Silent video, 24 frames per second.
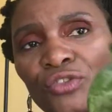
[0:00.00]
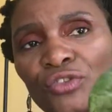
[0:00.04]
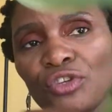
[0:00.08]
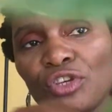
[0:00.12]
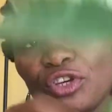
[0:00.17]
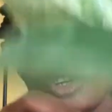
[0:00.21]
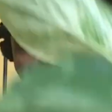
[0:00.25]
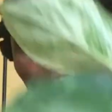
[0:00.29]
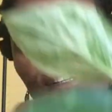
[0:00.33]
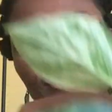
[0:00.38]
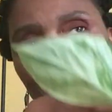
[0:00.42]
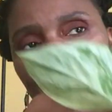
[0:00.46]

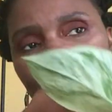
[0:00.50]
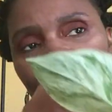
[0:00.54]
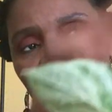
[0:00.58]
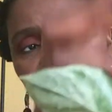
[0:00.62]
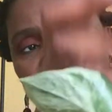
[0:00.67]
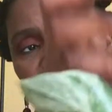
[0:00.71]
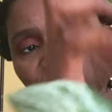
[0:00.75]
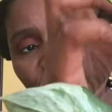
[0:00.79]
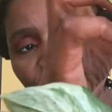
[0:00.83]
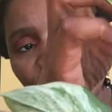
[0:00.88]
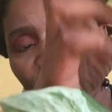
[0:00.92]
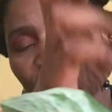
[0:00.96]
you're
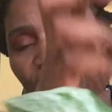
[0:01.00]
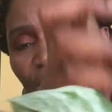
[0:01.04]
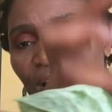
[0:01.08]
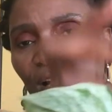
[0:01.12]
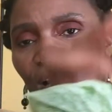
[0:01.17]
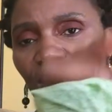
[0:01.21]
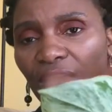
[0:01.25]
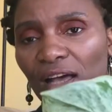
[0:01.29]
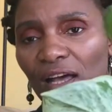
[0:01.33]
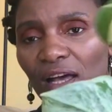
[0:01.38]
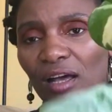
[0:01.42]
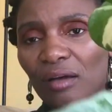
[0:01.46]
seeing
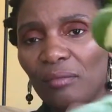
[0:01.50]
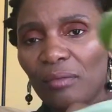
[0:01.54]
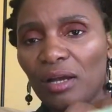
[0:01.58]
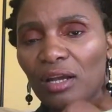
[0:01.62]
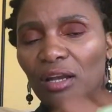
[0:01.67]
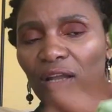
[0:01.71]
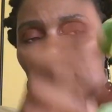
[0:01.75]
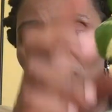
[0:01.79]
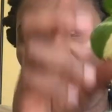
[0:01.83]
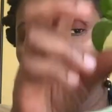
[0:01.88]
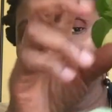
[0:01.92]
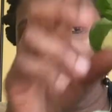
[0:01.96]
a
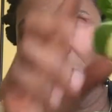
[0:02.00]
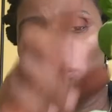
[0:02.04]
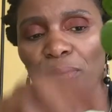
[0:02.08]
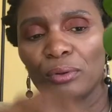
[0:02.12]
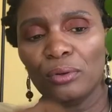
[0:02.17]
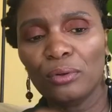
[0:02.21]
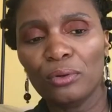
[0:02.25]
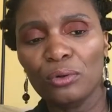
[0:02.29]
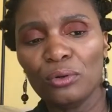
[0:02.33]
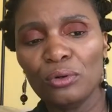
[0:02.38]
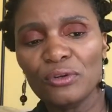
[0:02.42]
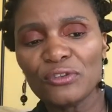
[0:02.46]
lot of the
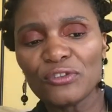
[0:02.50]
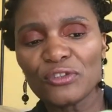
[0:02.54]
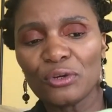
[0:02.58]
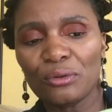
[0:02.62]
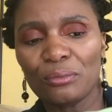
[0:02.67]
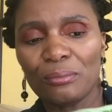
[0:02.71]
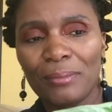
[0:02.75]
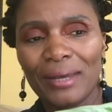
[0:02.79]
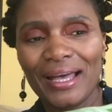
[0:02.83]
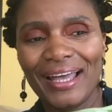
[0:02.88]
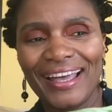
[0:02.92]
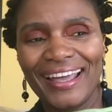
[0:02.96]
pole, so
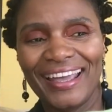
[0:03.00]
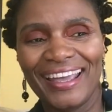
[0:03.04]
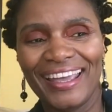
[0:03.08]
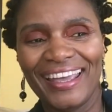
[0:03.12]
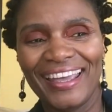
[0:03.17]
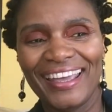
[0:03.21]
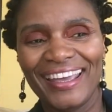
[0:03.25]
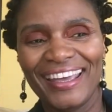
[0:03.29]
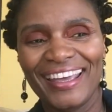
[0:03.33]
my